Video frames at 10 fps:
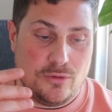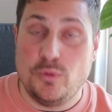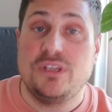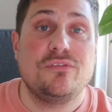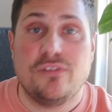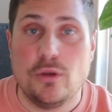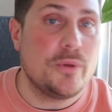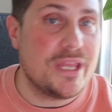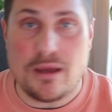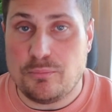with
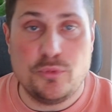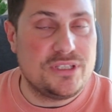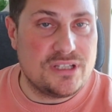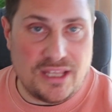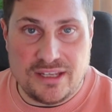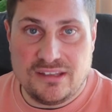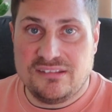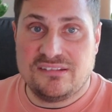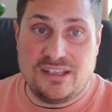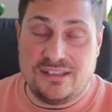following up with
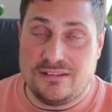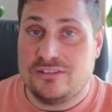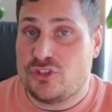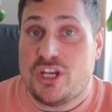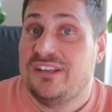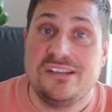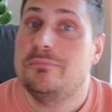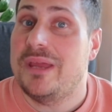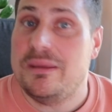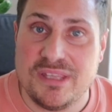clients and
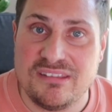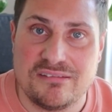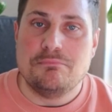chasing payments.